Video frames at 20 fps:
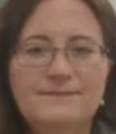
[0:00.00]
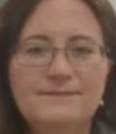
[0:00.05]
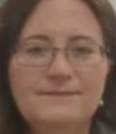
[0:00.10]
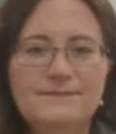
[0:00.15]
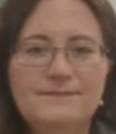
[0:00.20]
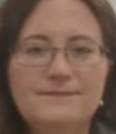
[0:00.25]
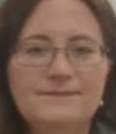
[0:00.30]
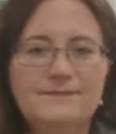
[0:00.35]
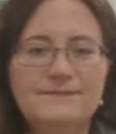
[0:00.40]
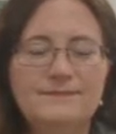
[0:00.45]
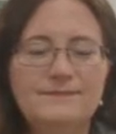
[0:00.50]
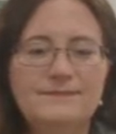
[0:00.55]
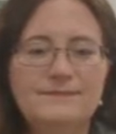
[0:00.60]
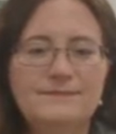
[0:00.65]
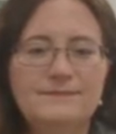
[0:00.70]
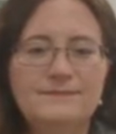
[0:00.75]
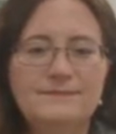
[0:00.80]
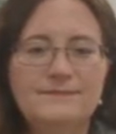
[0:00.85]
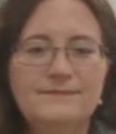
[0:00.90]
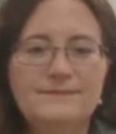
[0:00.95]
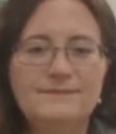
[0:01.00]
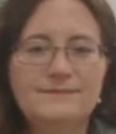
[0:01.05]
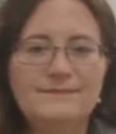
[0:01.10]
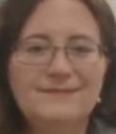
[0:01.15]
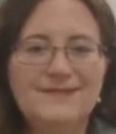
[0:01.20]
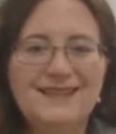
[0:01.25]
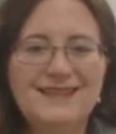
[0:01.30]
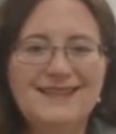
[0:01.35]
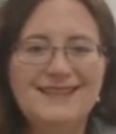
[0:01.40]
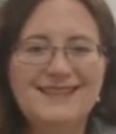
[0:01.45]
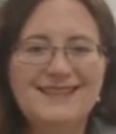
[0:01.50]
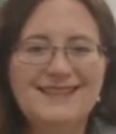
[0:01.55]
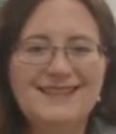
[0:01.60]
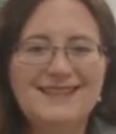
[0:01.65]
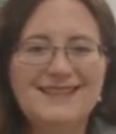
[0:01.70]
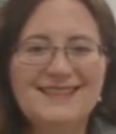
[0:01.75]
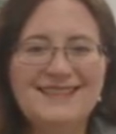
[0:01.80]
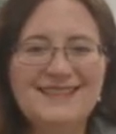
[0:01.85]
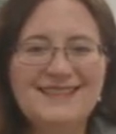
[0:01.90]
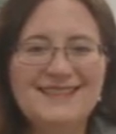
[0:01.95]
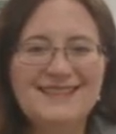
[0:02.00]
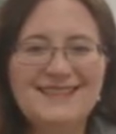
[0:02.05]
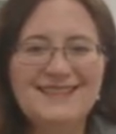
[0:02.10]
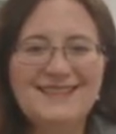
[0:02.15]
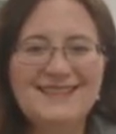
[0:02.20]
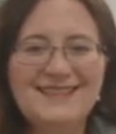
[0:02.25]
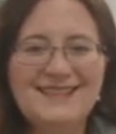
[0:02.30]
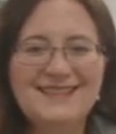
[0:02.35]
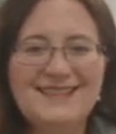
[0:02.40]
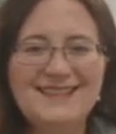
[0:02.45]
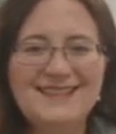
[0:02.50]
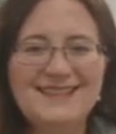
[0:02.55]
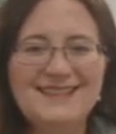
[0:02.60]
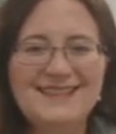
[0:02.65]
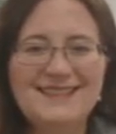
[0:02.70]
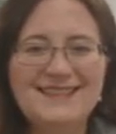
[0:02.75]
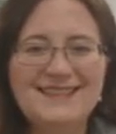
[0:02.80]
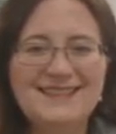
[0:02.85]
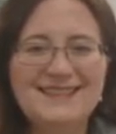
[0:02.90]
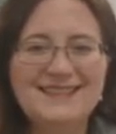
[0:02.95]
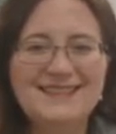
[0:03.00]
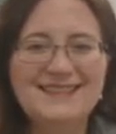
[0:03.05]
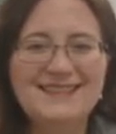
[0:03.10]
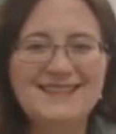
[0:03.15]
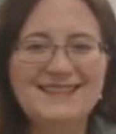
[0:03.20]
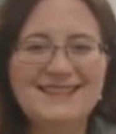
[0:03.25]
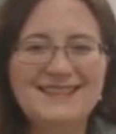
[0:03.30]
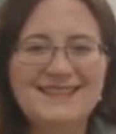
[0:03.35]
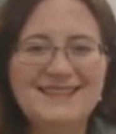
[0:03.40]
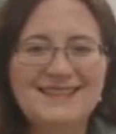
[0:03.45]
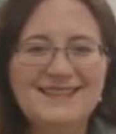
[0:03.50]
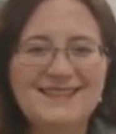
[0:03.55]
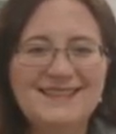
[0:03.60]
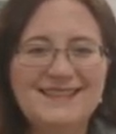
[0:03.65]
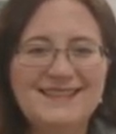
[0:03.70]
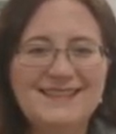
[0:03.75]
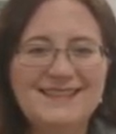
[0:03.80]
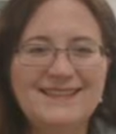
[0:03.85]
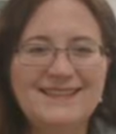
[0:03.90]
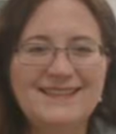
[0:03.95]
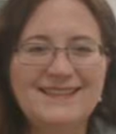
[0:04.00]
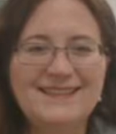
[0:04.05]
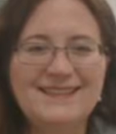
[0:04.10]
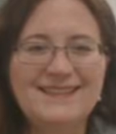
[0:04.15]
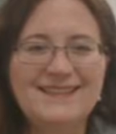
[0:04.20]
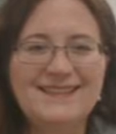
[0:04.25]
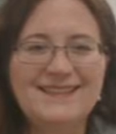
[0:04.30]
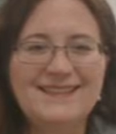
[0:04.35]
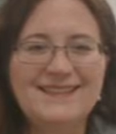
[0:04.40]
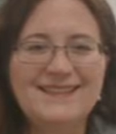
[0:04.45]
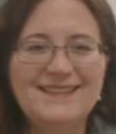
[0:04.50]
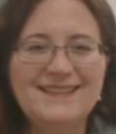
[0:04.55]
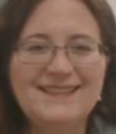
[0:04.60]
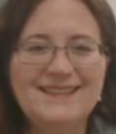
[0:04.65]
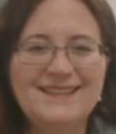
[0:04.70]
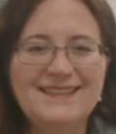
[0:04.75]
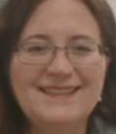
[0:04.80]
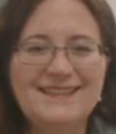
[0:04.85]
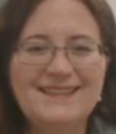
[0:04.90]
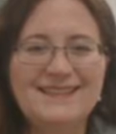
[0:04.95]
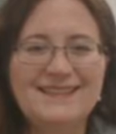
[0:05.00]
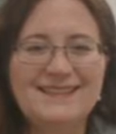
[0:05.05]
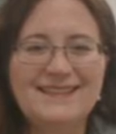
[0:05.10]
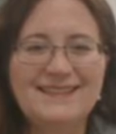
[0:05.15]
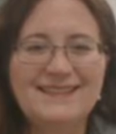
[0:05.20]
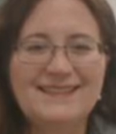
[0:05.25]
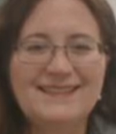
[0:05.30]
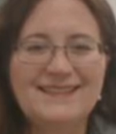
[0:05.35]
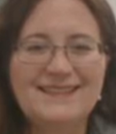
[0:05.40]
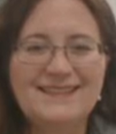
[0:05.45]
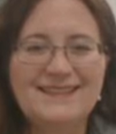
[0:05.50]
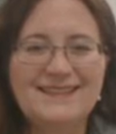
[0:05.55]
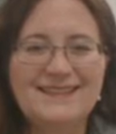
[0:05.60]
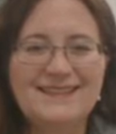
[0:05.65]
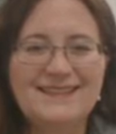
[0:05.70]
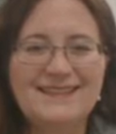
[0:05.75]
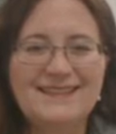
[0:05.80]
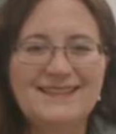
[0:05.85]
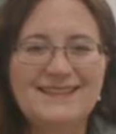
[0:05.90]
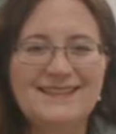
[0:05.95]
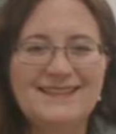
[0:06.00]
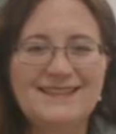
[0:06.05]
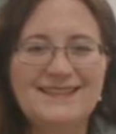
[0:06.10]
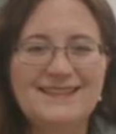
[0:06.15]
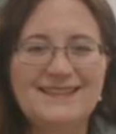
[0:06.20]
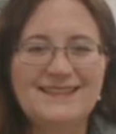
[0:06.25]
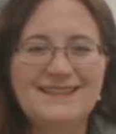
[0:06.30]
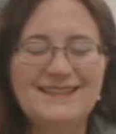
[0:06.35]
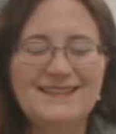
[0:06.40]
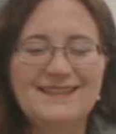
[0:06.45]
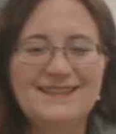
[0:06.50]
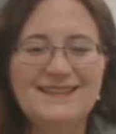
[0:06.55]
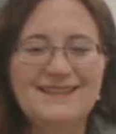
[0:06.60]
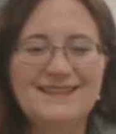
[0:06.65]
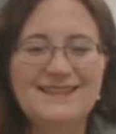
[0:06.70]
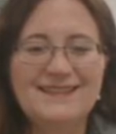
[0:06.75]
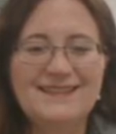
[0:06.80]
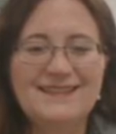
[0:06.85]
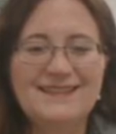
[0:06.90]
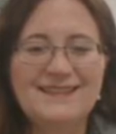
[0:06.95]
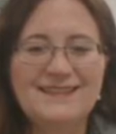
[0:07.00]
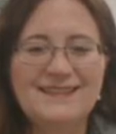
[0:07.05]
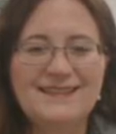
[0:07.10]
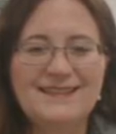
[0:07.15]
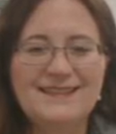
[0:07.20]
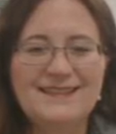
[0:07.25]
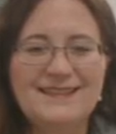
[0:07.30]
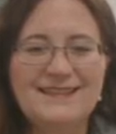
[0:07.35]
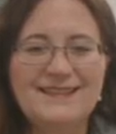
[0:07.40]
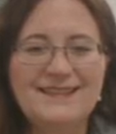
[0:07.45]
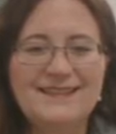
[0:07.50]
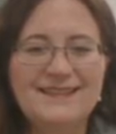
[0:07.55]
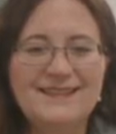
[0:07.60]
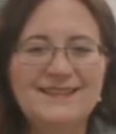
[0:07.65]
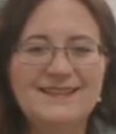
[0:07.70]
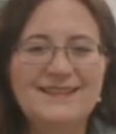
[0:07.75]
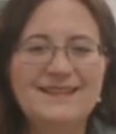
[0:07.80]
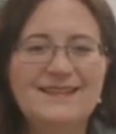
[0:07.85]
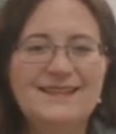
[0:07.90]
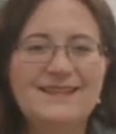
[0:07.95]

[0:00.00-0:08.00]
(silent)